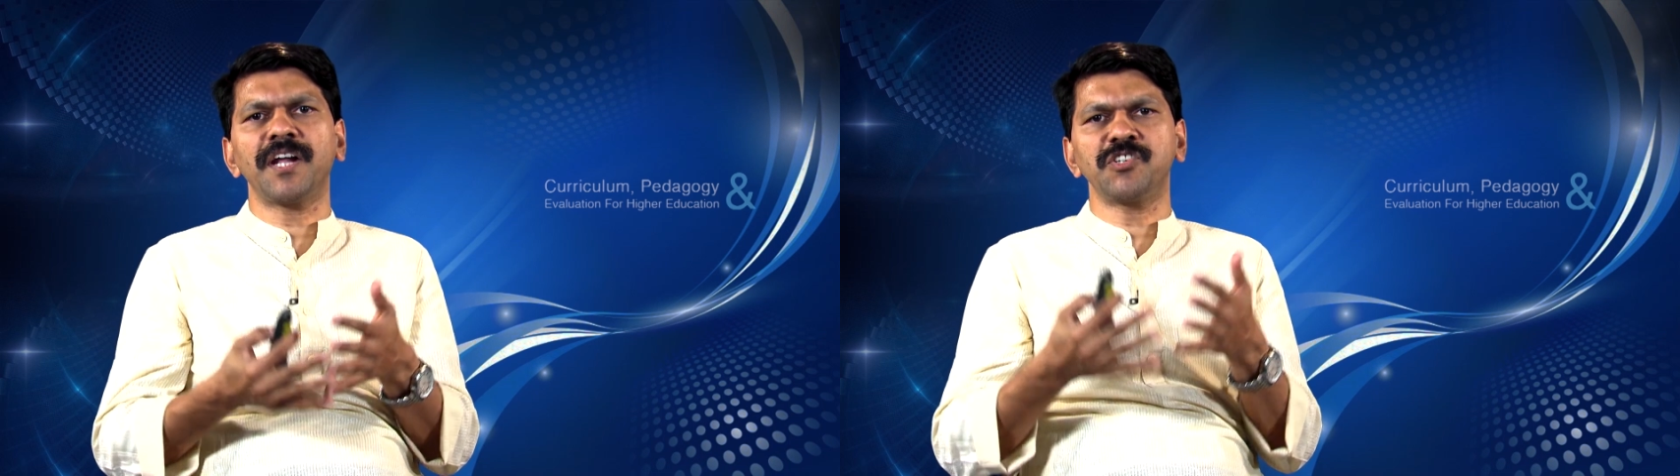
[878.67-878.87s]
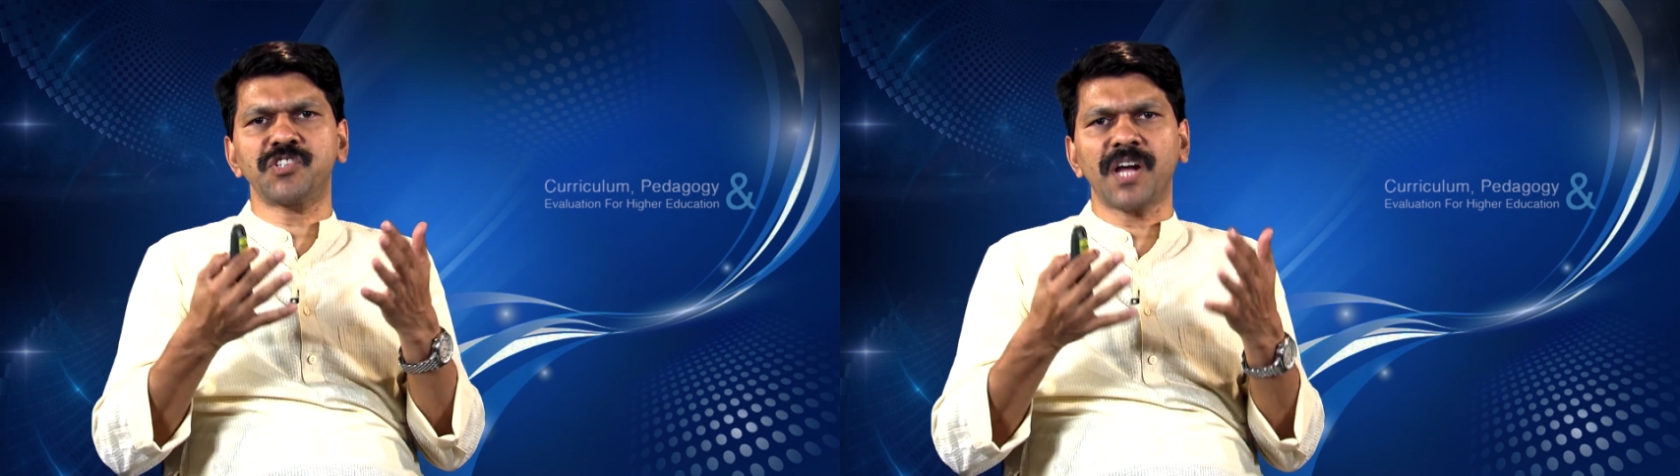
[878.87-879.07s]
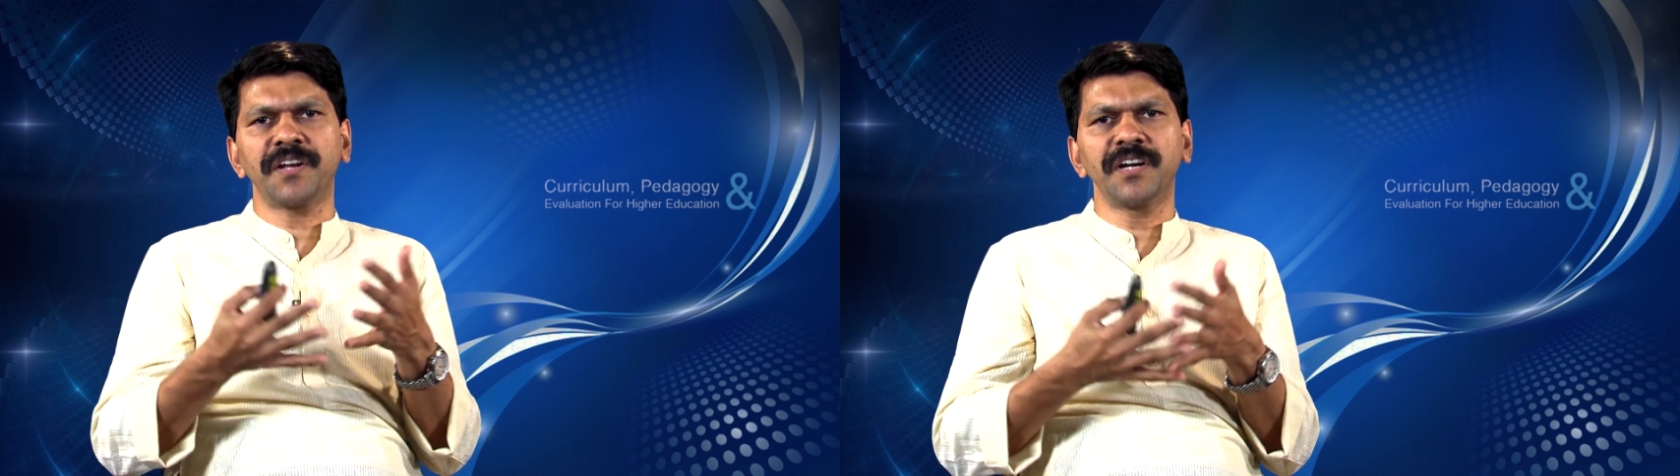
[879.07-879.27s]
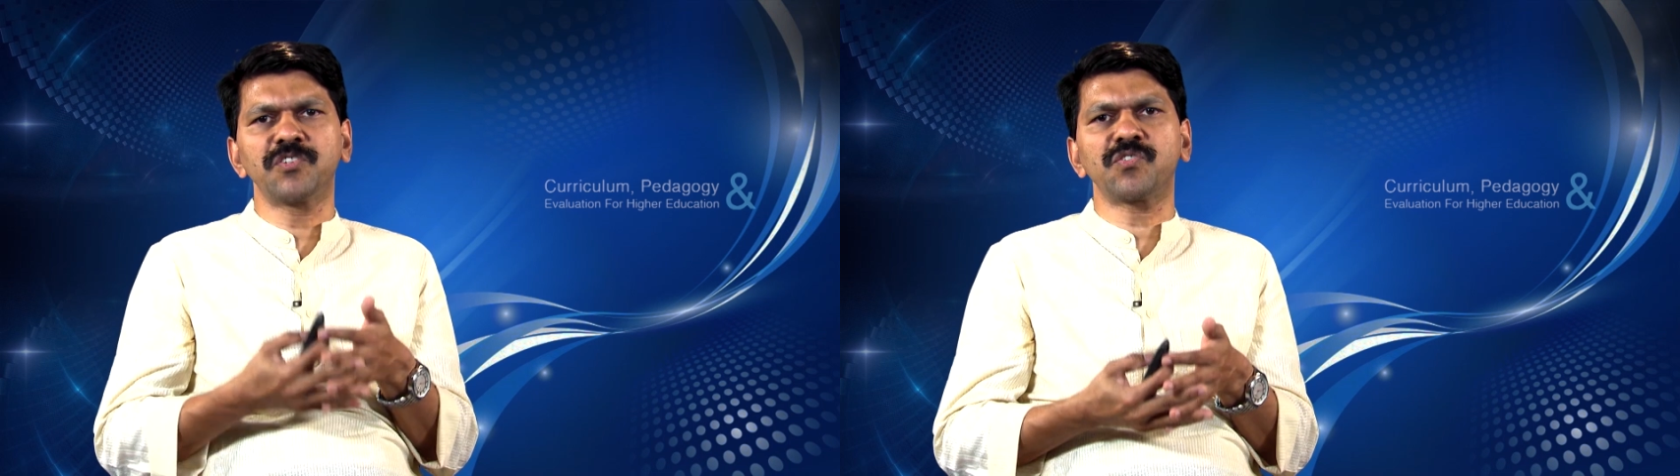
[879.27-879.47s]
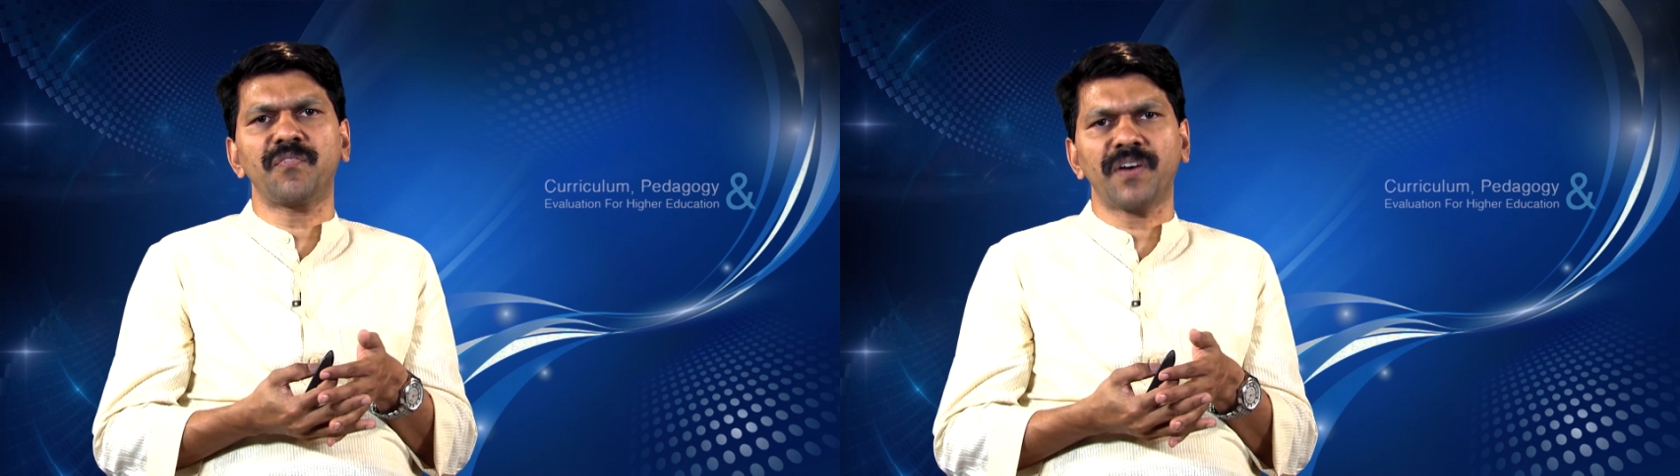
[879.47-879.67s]
and
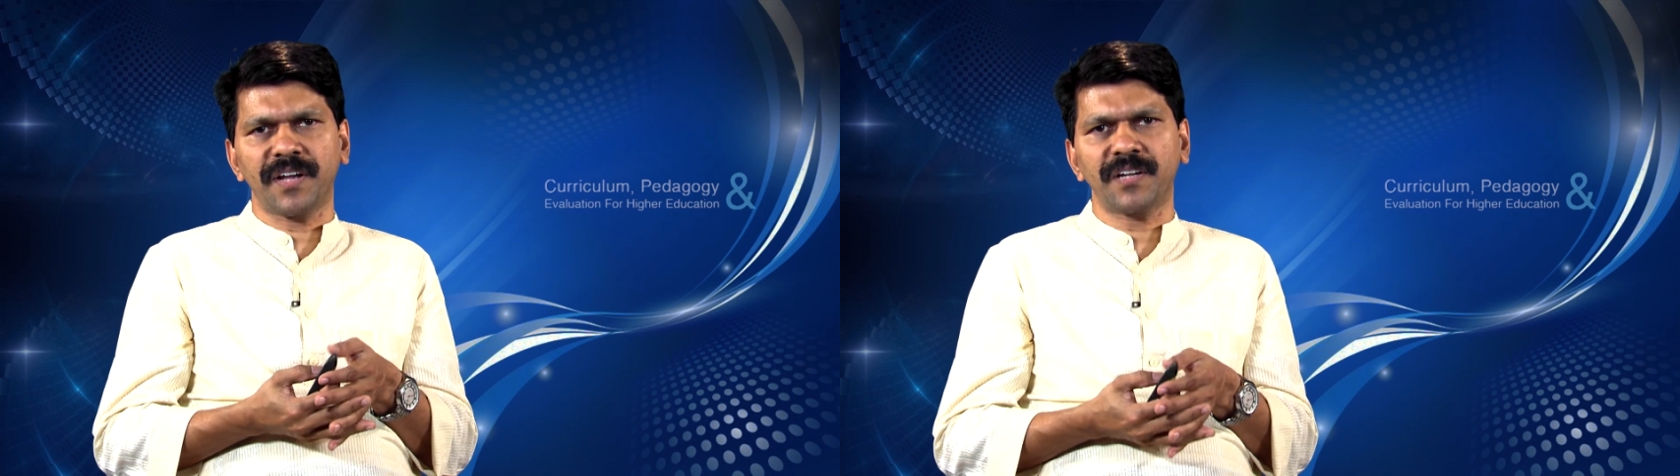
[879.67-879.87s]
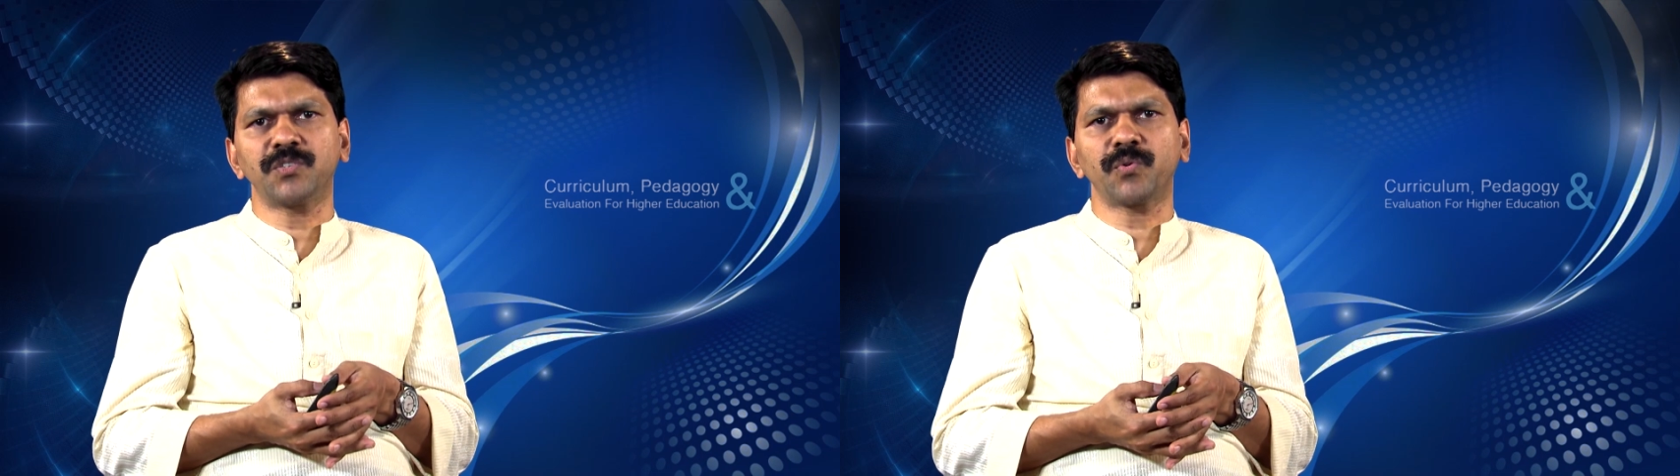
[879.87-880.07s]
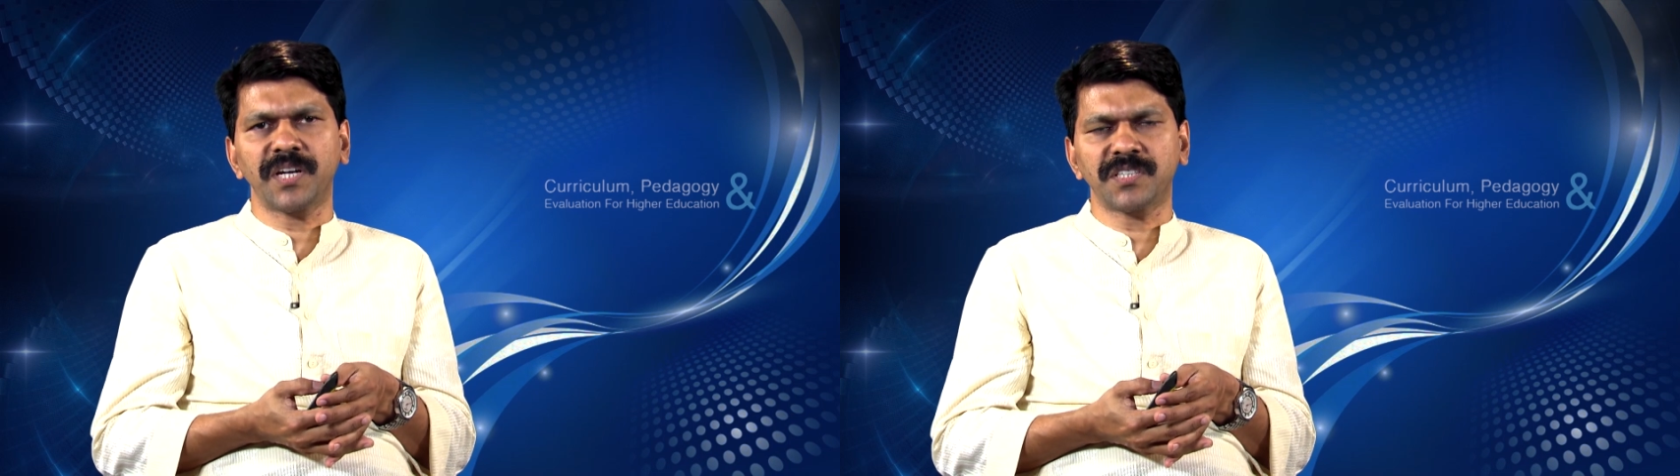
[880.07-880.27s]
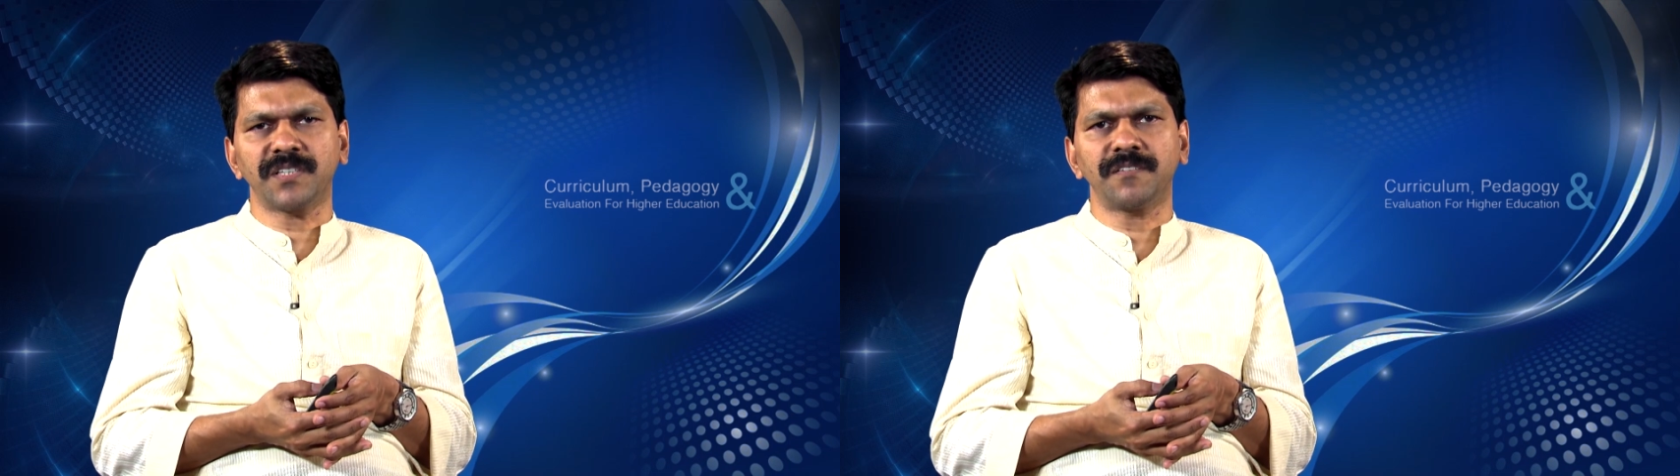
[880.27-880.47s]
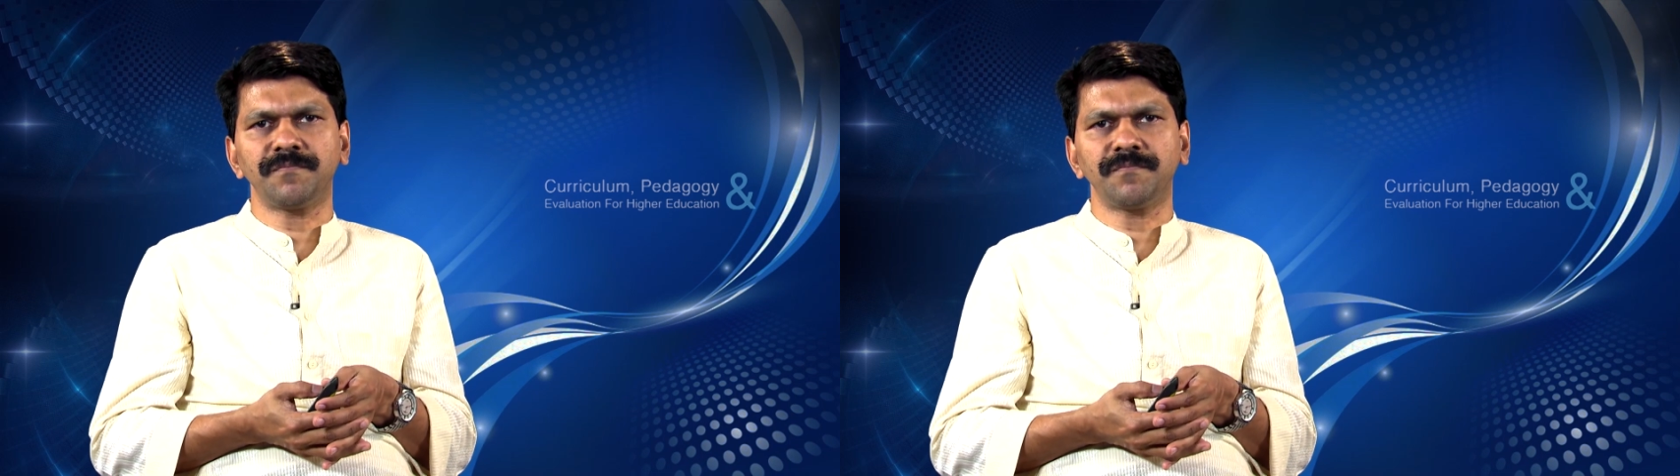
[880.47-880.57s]
standards of higher education.